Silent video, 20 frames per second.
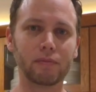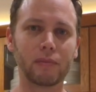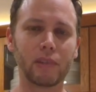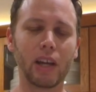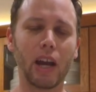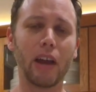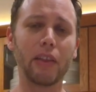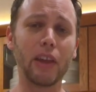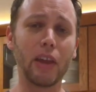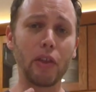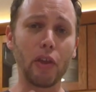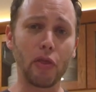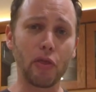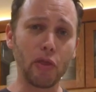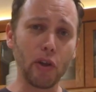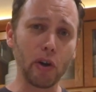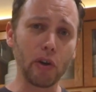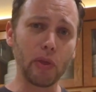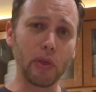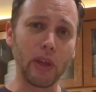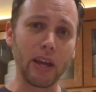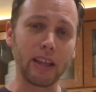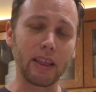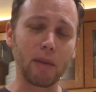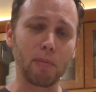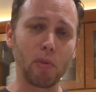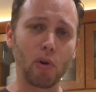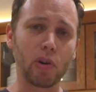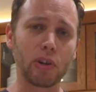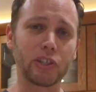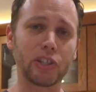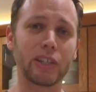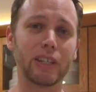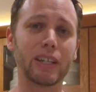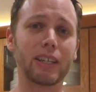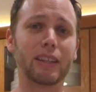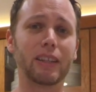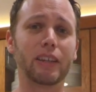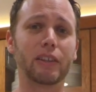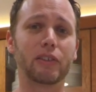And then the third thing that Porsche
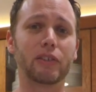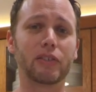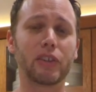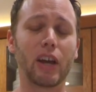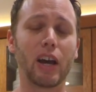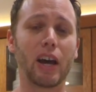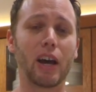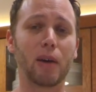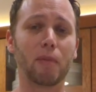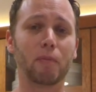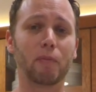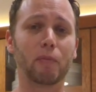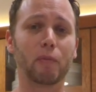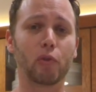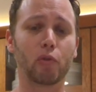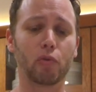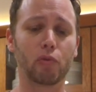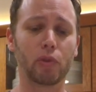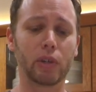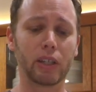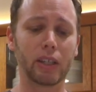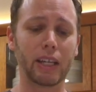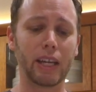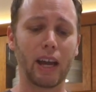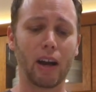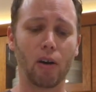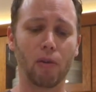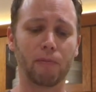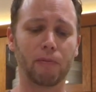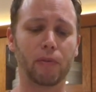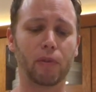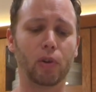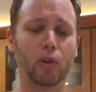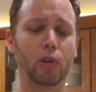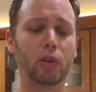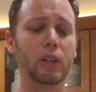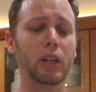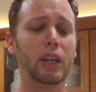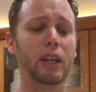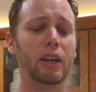did that's really
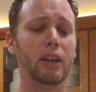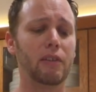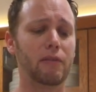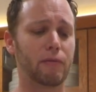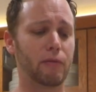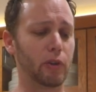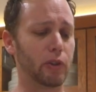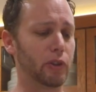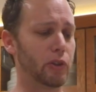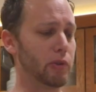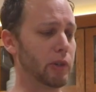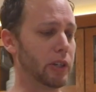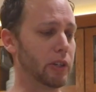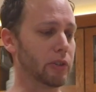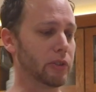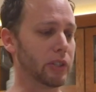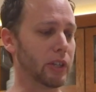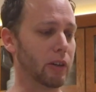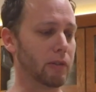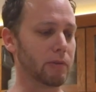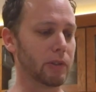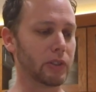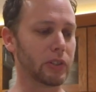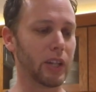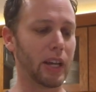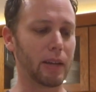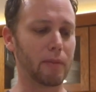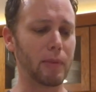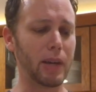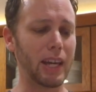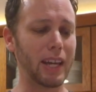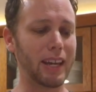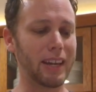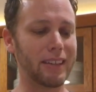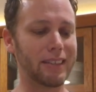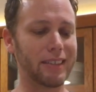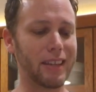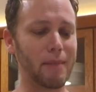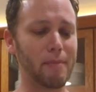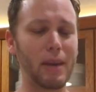helpful for do-it-yourselfers like me
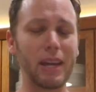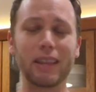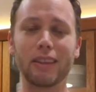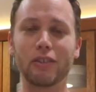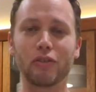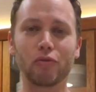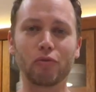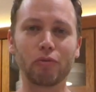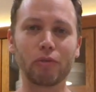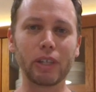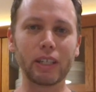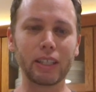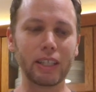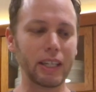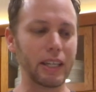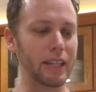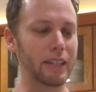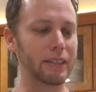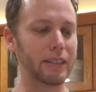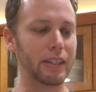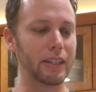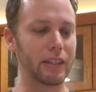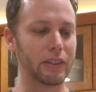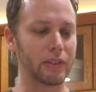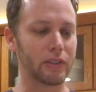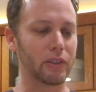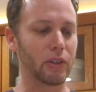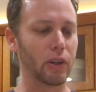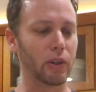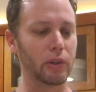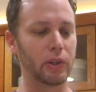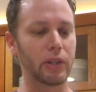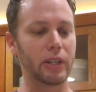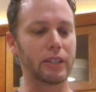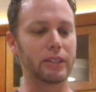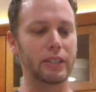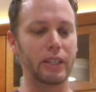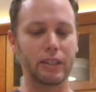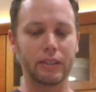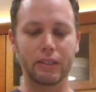is they made this really easy to install. You can
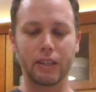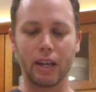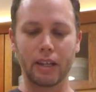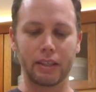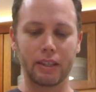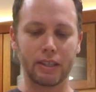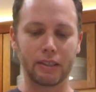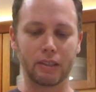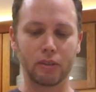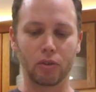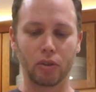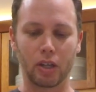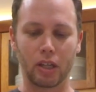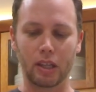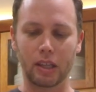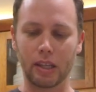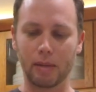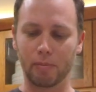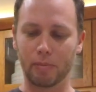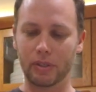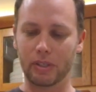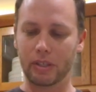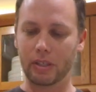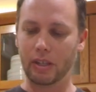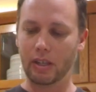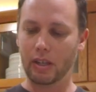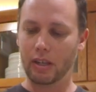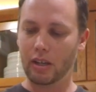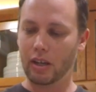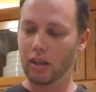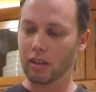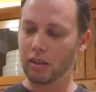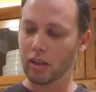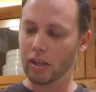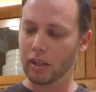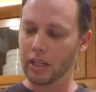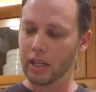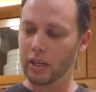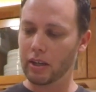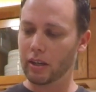see it's got these little clips
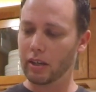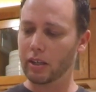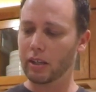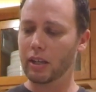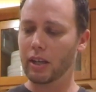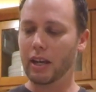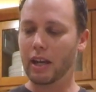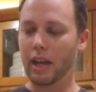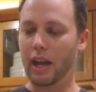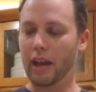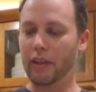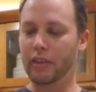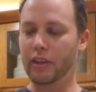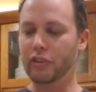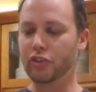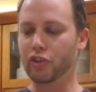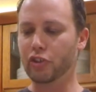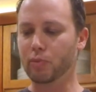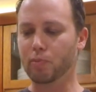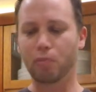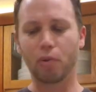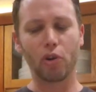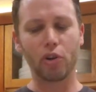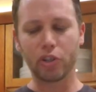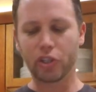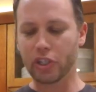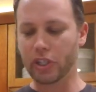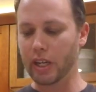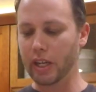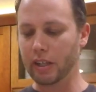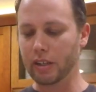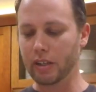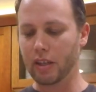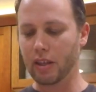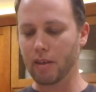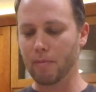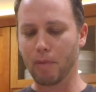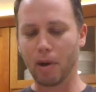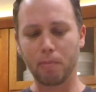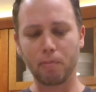along here, and these just push into
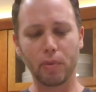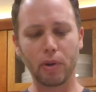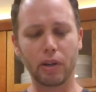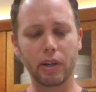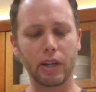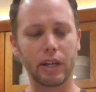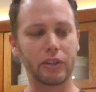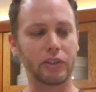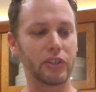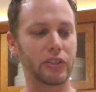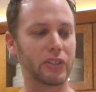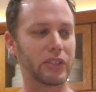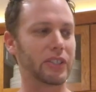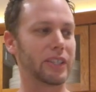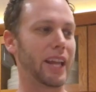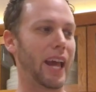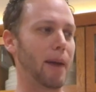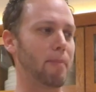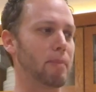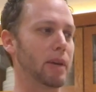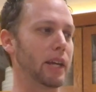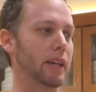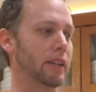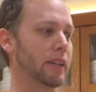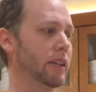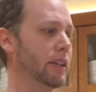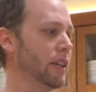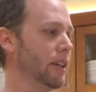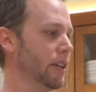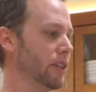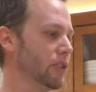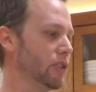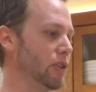the bumper and just snap in, so